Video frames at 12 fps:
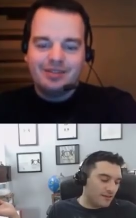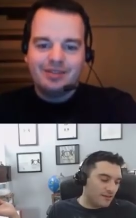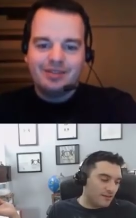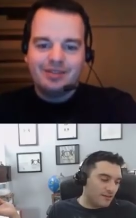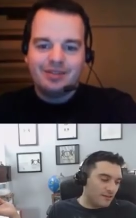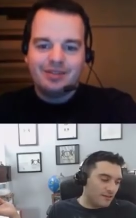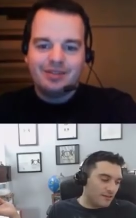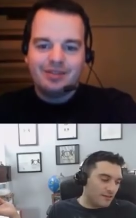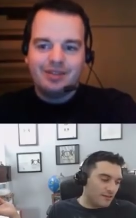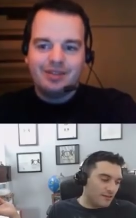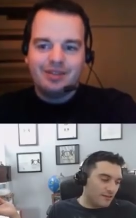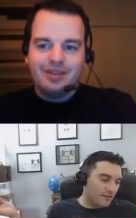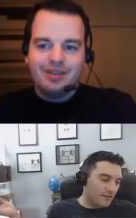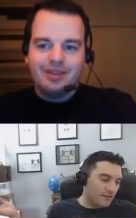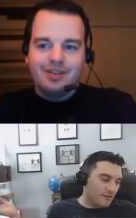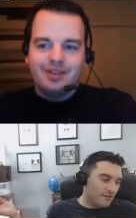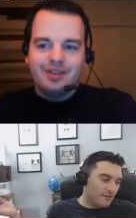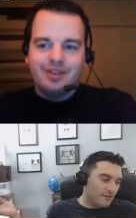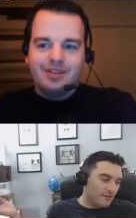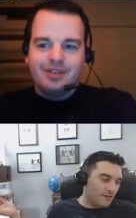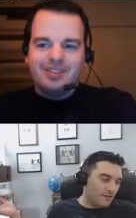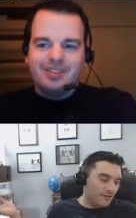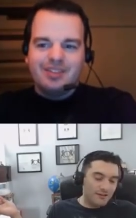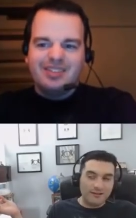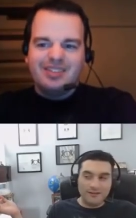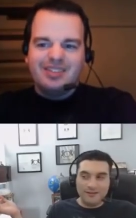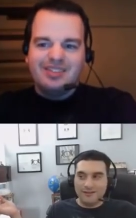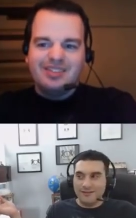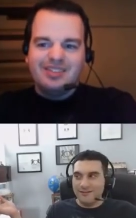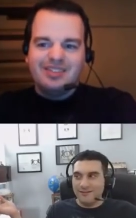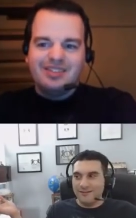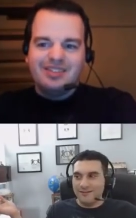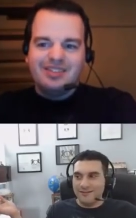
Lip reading: (no one is talking)